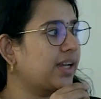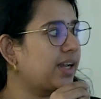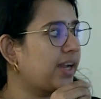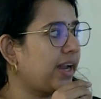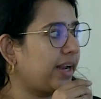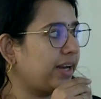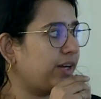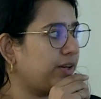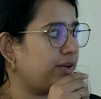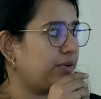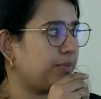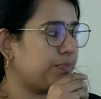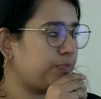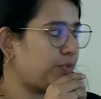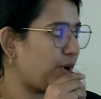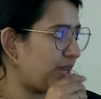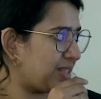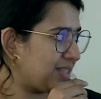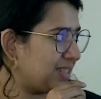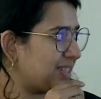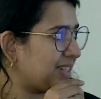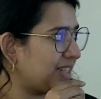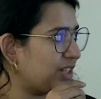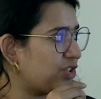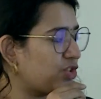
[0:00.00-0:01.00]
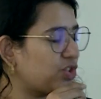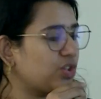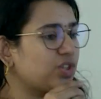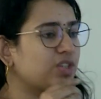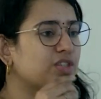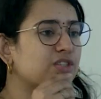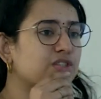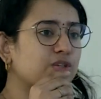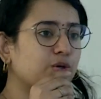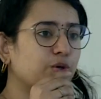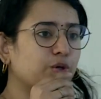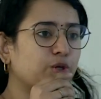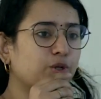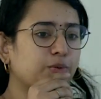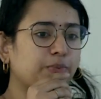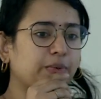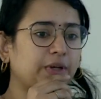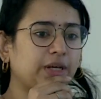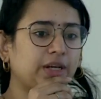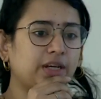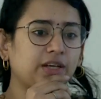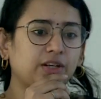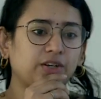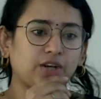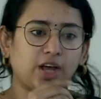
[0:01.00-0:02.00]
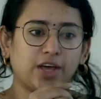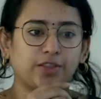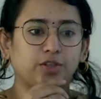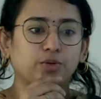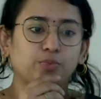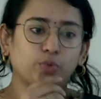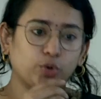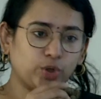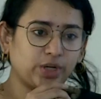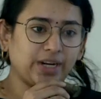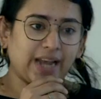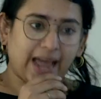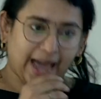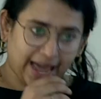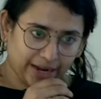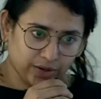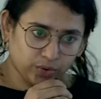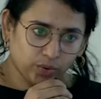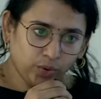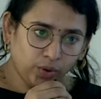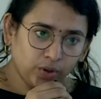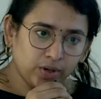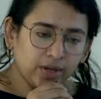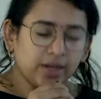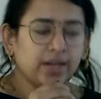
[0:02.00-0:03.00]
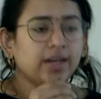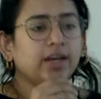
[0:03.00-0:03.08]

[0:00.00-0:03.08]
kind of presentation is going to be rather more narrow,